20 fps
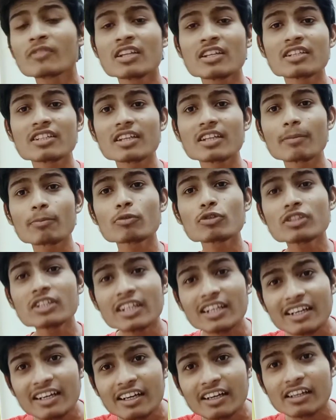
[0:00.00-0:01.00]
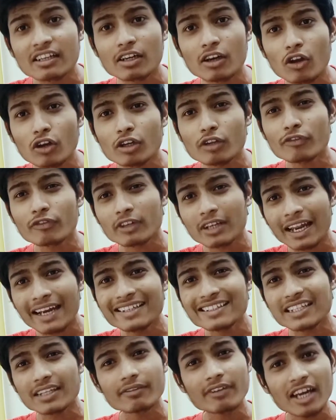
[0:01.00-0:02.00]
suppose there are a lot of
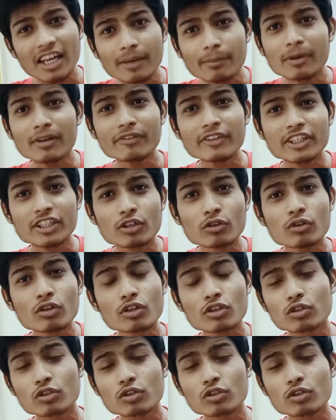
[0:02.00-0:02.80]
clients available with you,